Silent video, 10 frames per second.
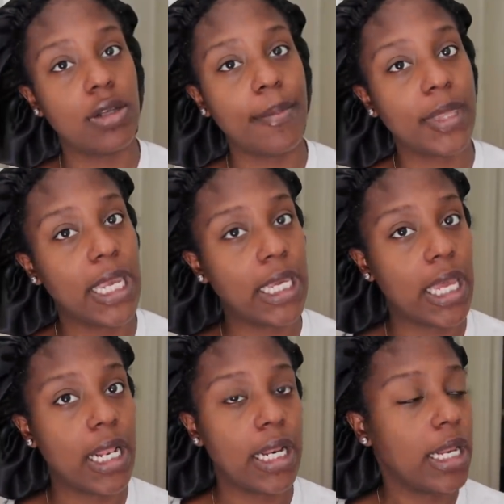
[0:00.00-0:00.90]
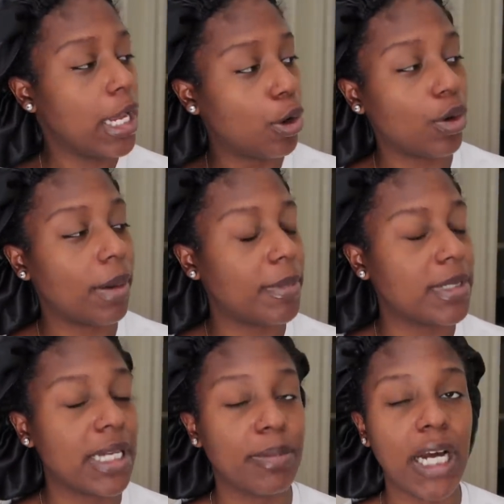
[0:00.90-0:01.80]
So I'm thinking they gonna come
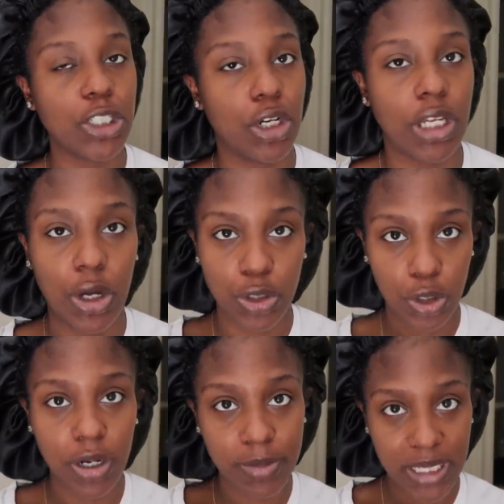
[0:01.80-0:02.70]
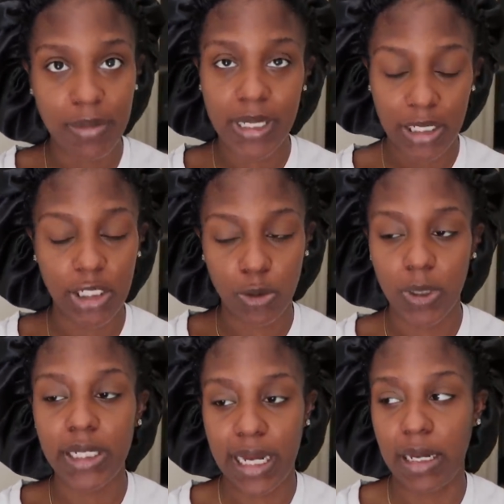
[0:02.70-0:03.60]
upstairs. Mind y'all saw them steps I just
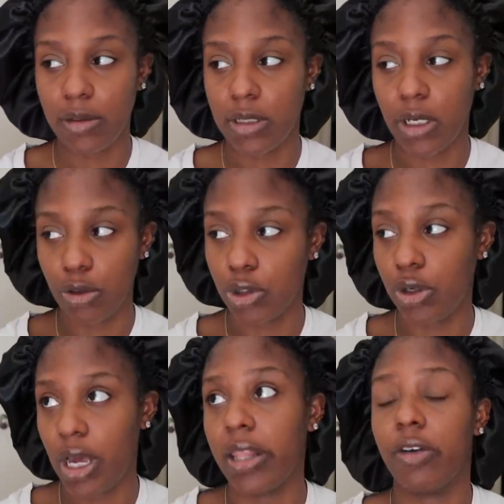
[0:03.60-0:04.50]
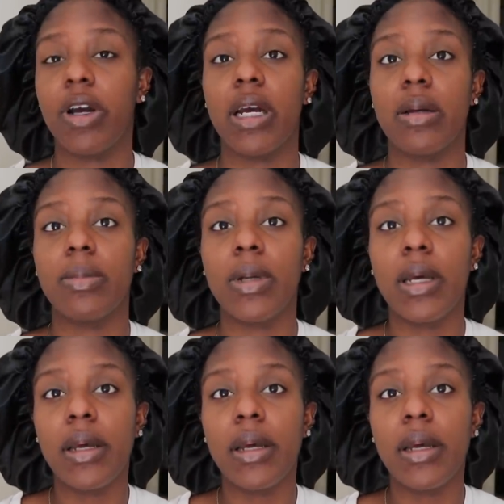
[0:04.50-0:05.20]
went down to go show y'all the crib.